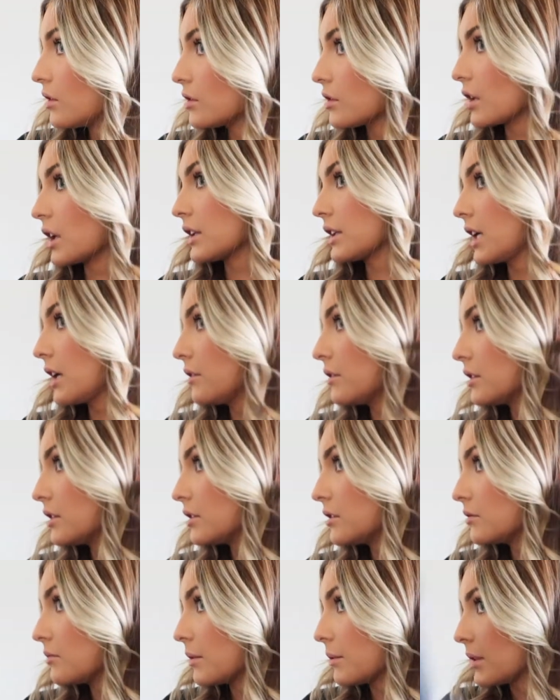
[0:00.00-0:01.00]
Get that
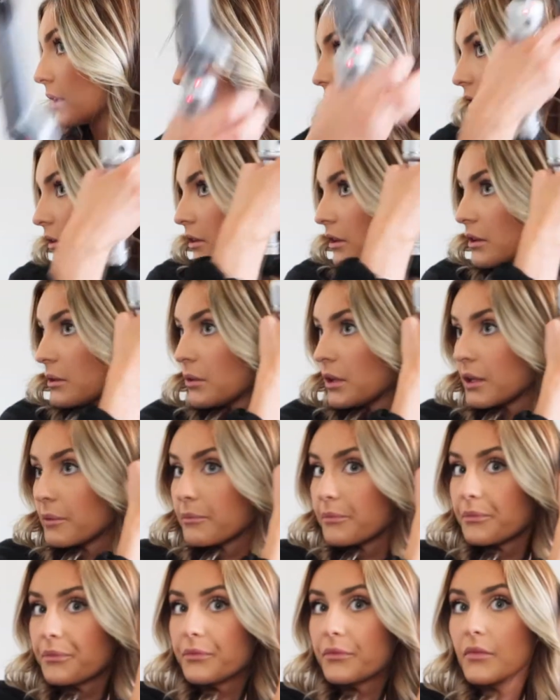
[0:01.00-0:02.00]
one, this little
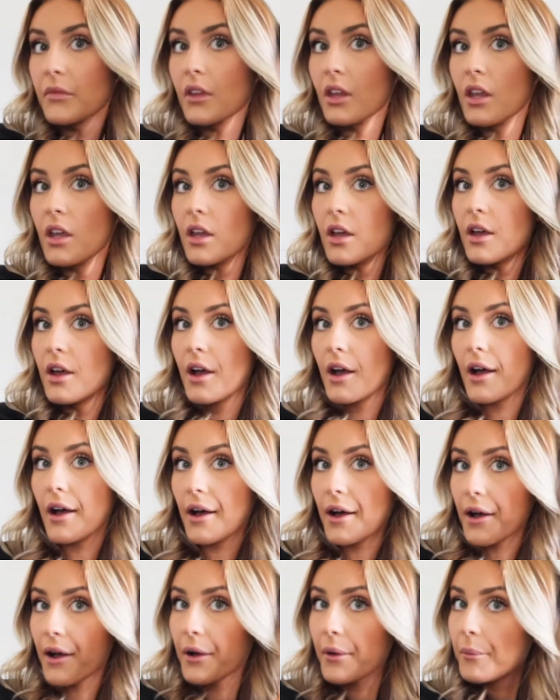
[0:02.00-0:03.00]
one.
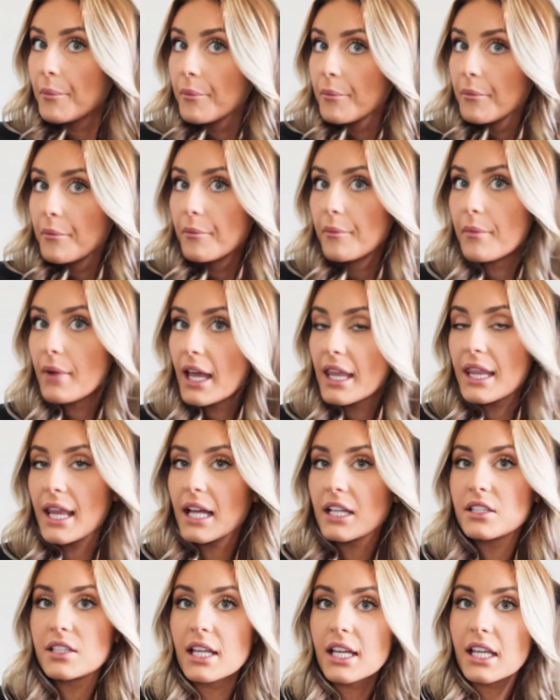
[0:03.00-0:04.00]
And
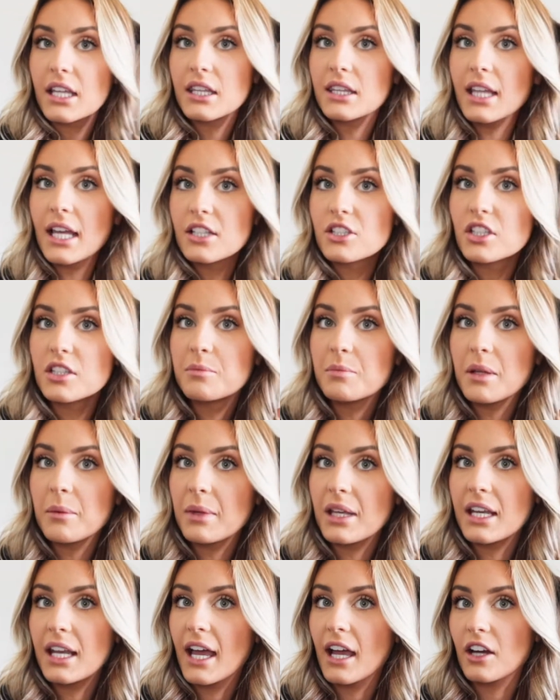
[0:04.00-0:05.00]
that's just me
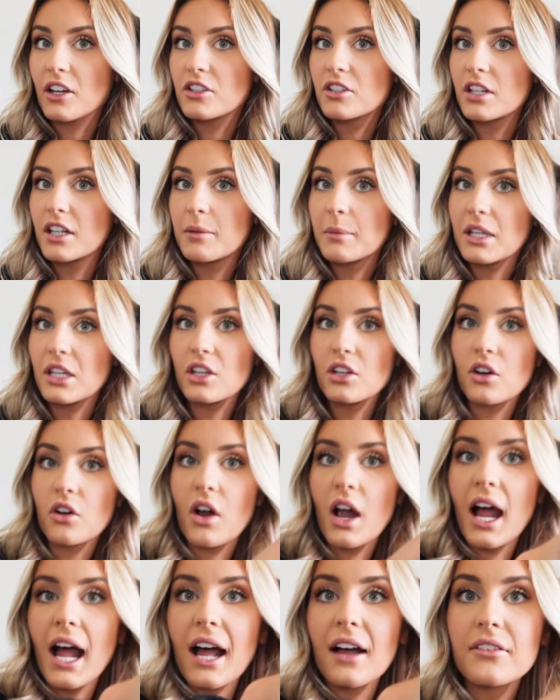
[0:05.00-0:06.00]
being extra. I mean, you
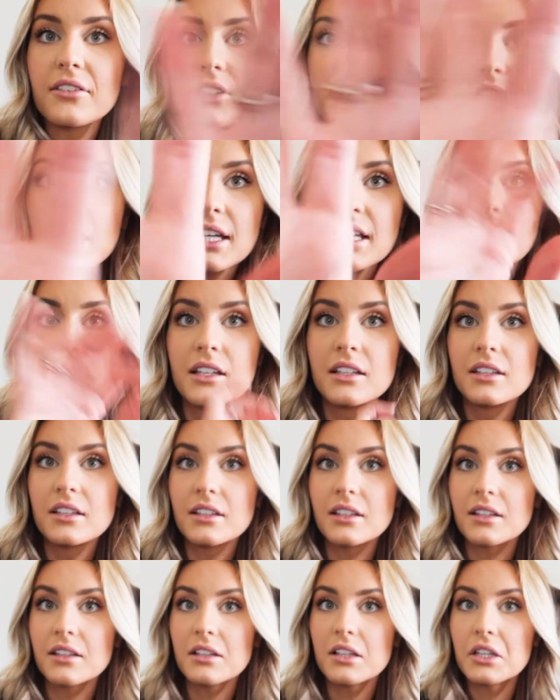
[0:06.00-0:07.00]
don't have to like
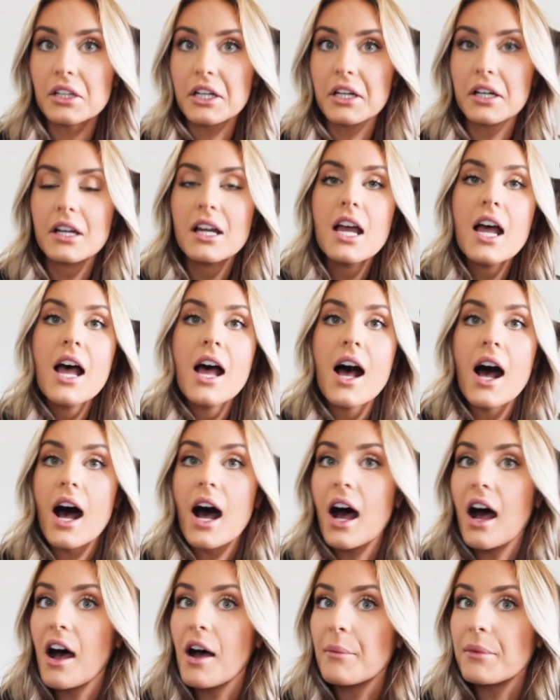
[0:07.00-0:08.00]
clear.
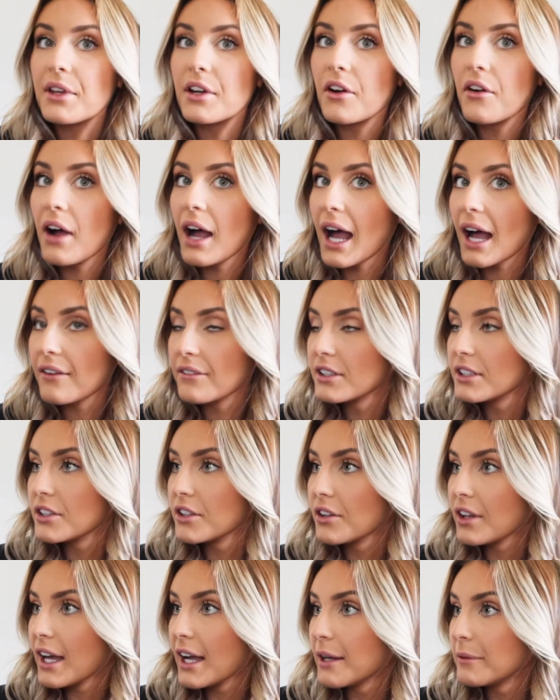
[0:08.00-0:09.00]
You don't have to
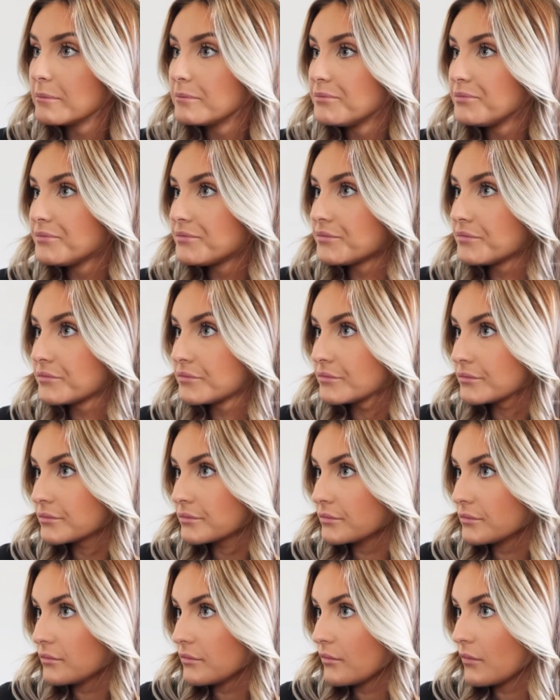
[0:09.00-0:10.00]
do that,
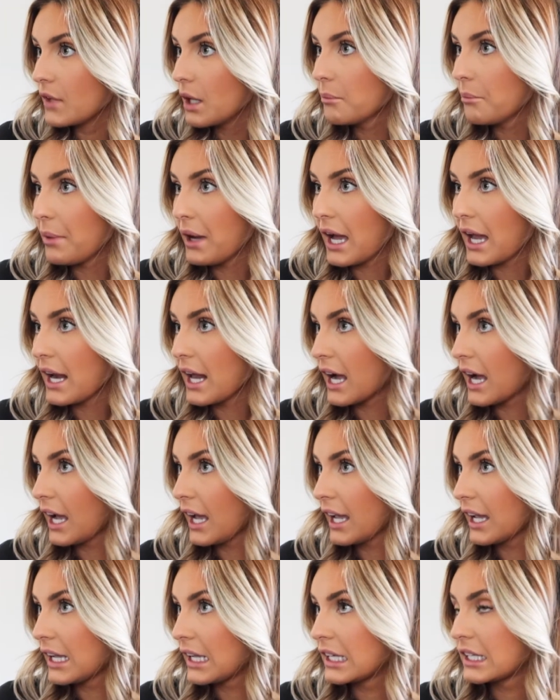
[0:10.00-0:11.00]
but
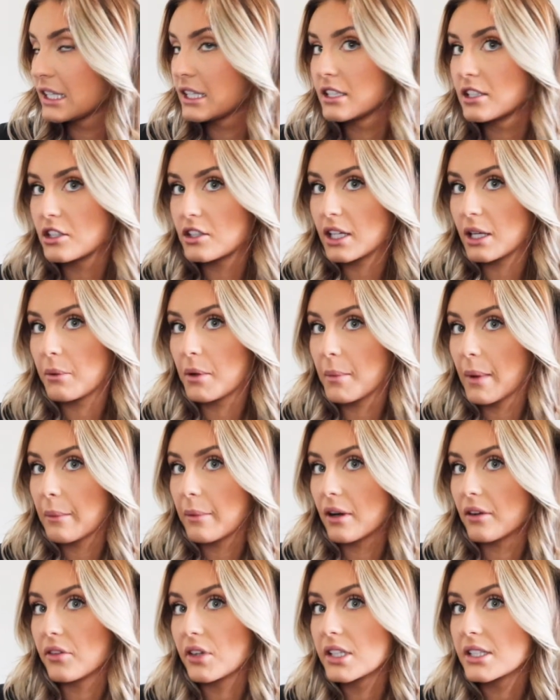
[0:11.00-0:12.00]
I just like one of my
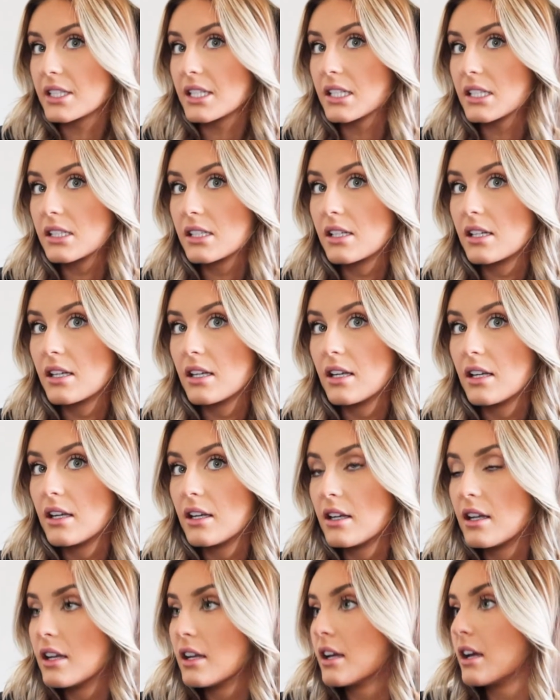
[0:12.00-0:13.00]
preferences.
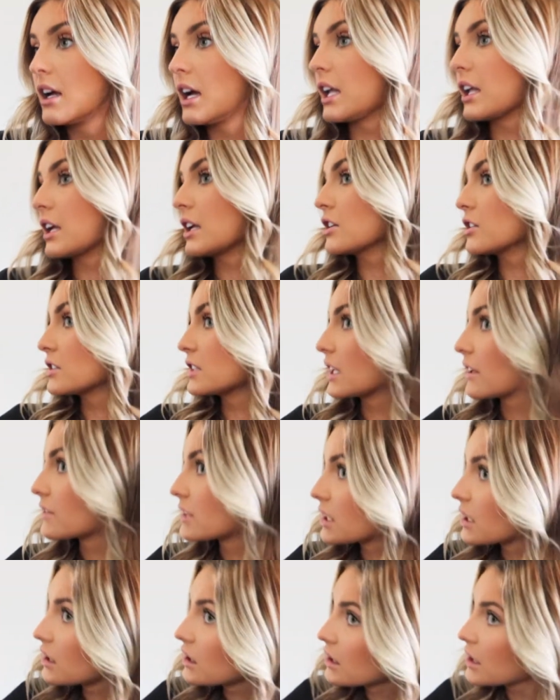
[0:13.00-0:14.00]
I think it just gives
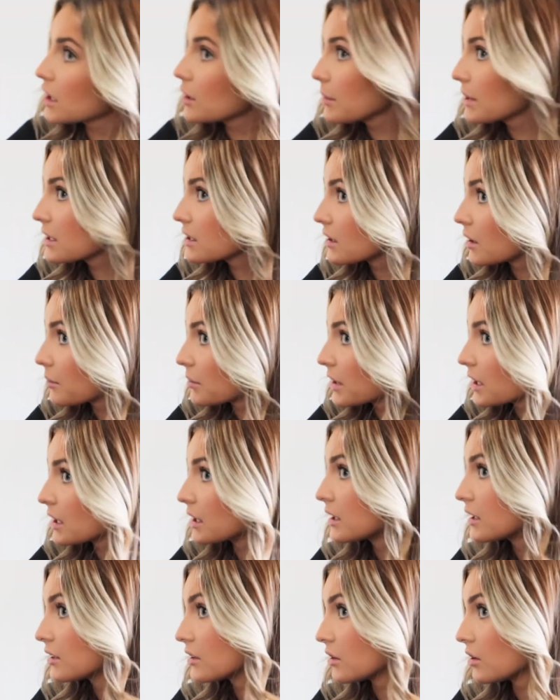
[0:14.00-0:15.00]
it a little bit
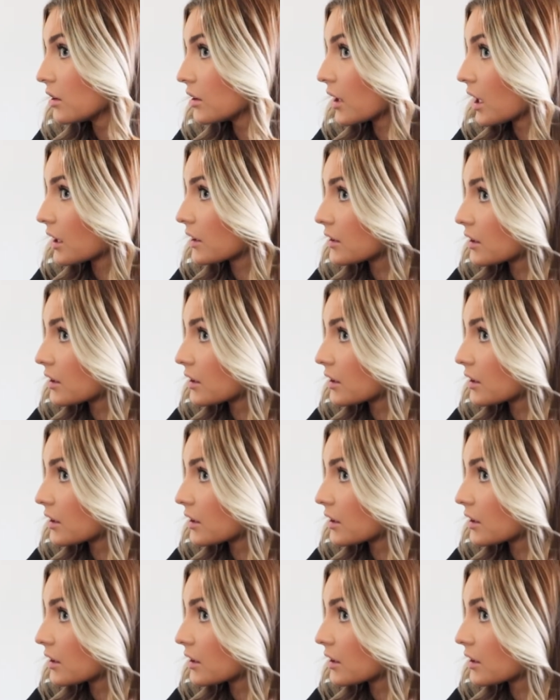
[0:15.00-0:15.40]
something to hold on